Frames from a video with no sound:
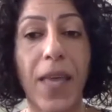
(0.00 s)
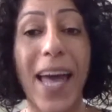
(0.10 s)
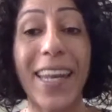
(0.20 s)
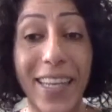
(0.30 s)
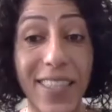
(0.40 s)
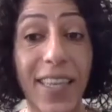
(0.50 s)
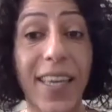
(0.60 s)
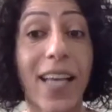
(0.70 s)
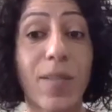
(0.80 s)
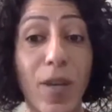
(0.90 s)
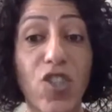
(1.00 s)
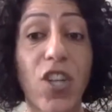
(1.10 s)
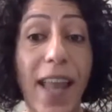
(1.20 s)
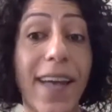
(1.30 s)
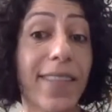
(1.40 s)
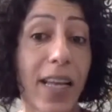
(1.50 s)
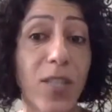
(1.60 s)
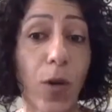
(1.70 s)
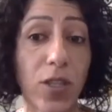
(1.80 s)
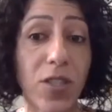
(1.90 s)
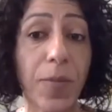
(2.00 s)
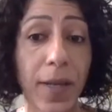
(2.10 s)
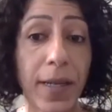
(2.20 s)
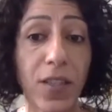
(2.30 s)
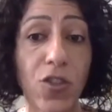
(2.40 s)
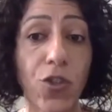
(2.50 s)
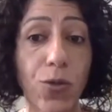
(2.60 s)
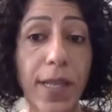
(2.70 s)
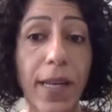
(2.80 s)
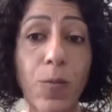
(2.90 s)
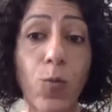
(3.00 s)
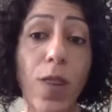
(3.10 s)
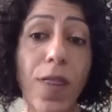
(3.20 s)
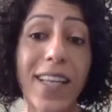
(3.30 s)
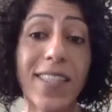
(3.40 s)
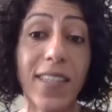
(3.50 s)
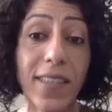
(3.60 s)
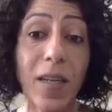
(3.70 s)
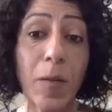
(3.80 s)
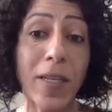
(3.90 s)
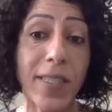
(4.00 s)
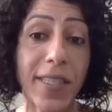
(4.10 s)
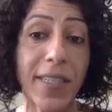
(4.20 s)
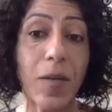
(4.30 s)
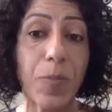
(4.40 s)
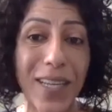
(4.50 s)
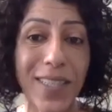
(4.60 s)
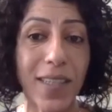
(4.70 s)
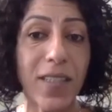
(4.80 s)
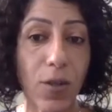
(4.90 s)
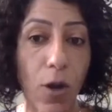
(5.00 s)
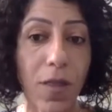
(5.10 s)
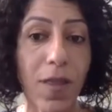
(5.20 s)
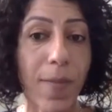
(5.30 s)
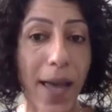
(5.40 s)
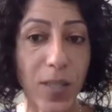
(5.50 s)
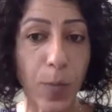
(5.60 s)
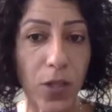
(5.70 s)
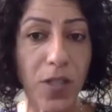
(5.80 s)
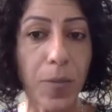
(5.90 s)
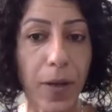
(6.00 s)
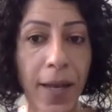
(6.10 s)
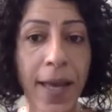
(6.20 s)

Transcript: annexing as much land as possible in Jerusalem with as little Palestinian presence on them as possible.